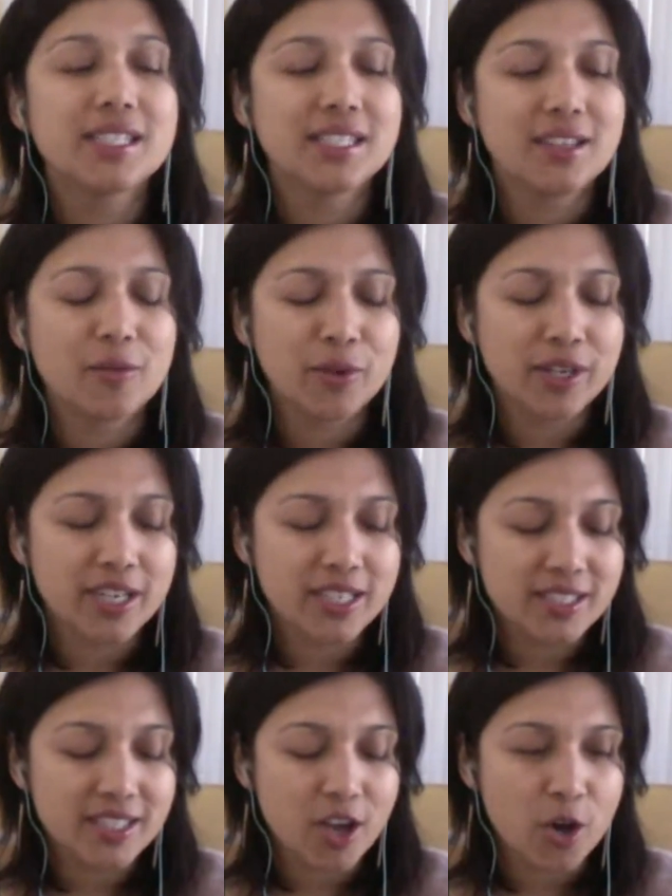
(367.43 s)
what did I
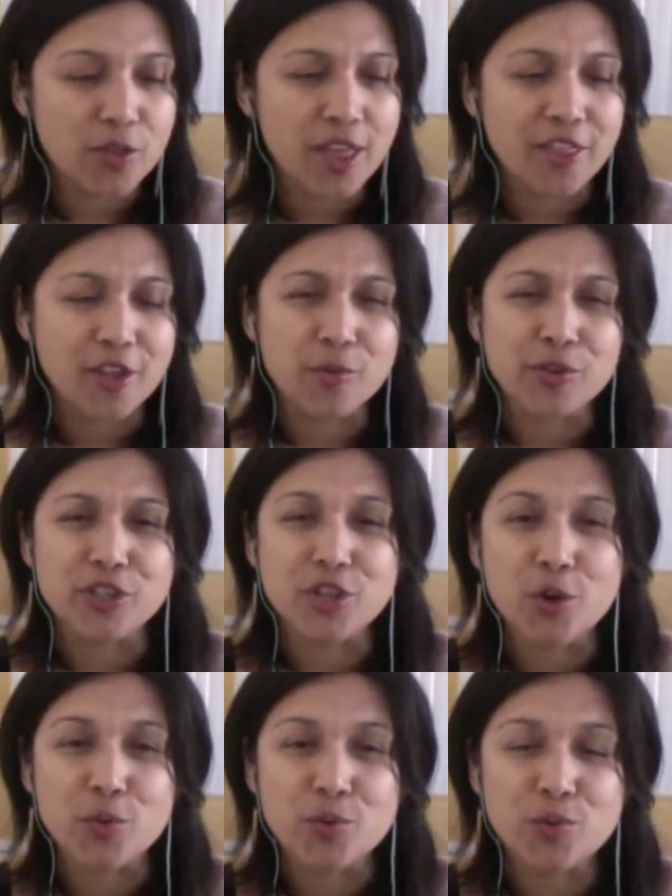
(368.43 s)
say? Oh, that there was
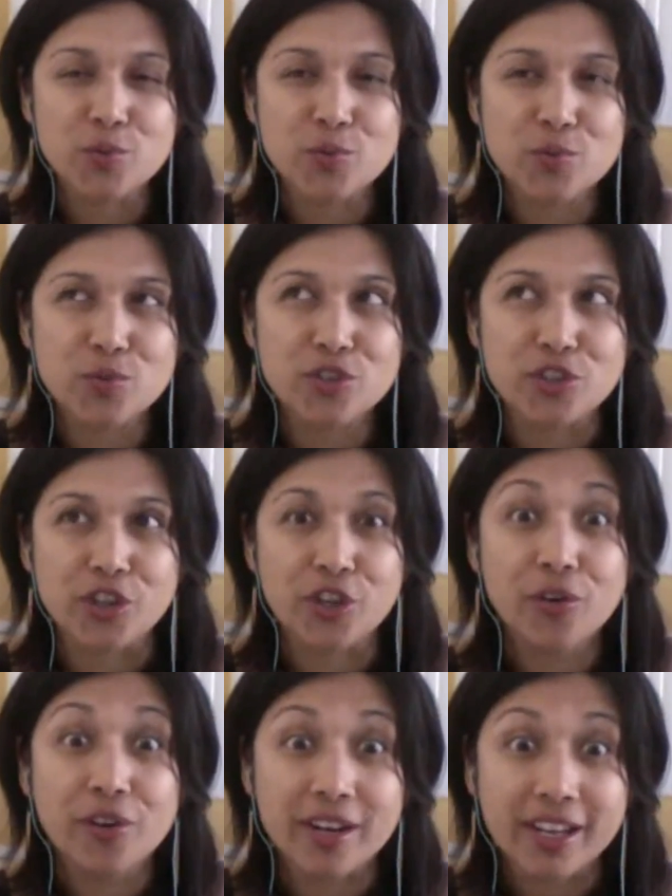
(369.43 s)
no
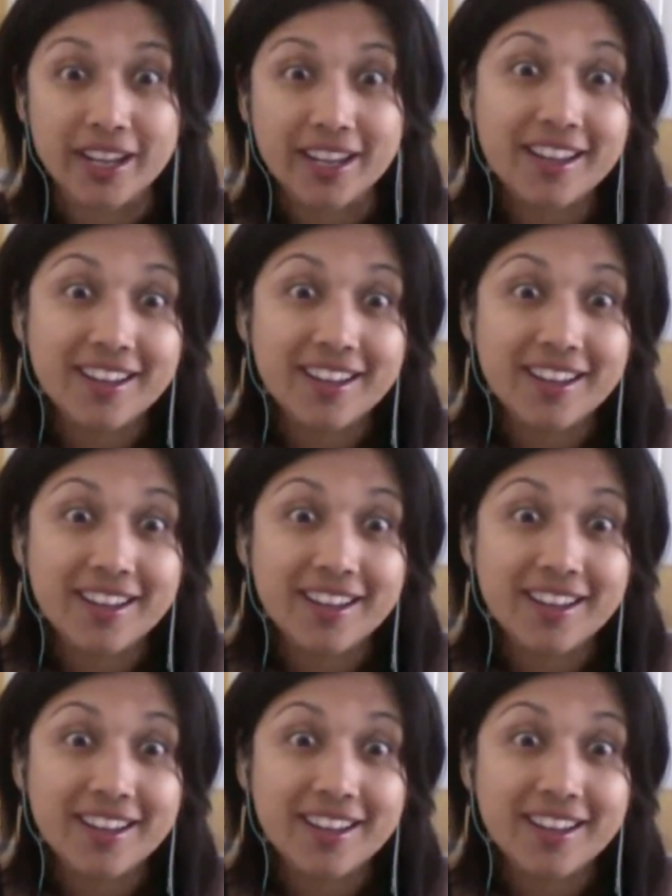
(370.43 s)
security.